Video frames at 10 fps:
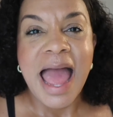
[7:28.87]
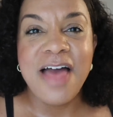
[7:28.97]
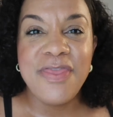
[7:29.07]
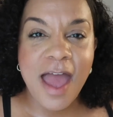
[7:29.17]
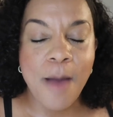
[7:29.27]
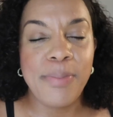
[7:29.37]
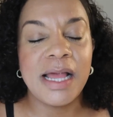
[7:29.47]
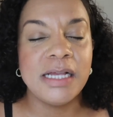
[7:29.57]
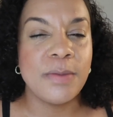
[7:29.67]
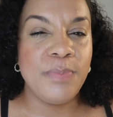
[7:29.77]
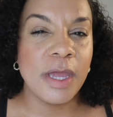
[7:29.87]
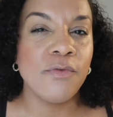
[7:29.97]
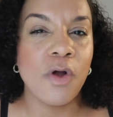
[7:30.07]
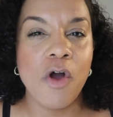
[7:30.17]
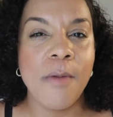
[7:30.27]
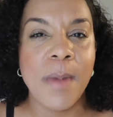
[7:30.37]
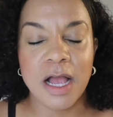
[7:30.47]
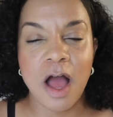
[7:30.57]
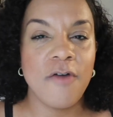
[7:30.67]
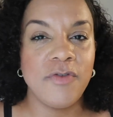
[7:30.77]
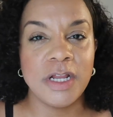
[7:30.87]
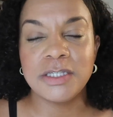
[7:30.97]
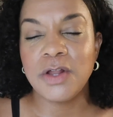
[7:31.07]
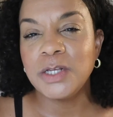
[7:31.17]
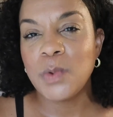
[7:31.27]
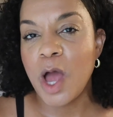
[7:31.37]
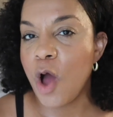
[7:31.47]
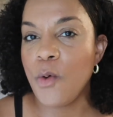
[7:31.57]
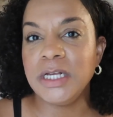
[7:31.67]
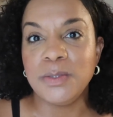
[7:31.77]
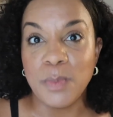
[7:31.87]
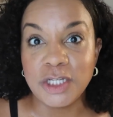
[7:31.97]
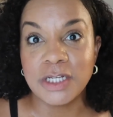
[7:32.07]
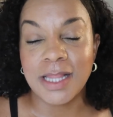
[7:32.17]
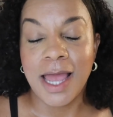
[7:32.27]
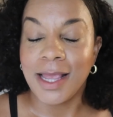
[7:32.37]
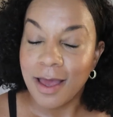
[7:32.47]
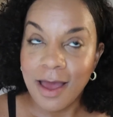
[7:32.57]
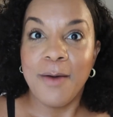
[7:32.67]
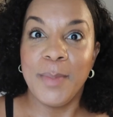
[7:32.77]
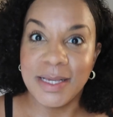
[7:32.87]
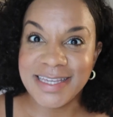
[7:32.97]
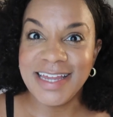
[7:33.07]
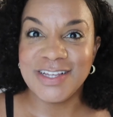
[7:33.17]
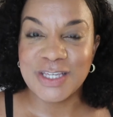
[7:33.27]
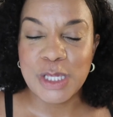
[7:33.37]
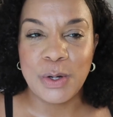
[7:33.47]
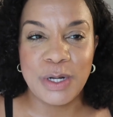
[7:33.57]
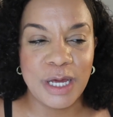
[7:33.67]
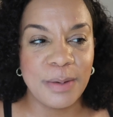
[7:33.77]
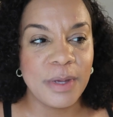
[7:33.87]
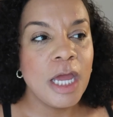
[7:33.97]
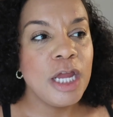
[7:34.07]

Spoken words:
And that plays a big role in my confidence. So that's why I always mention, like, my skin is clearing up.